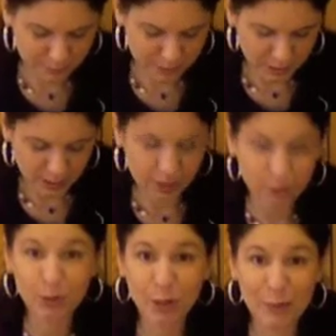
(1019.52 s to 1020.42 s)
and
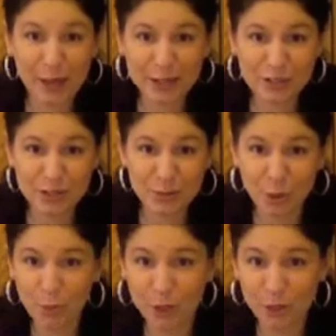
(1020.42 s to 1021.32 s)
we'll come back in just a
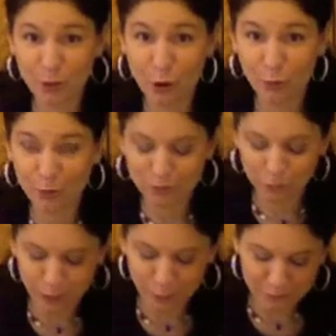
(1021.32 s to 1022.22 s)
moment and they'll all be filled
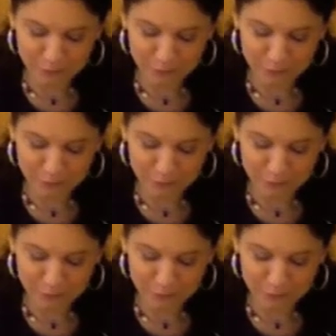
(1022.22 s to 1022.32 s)
up.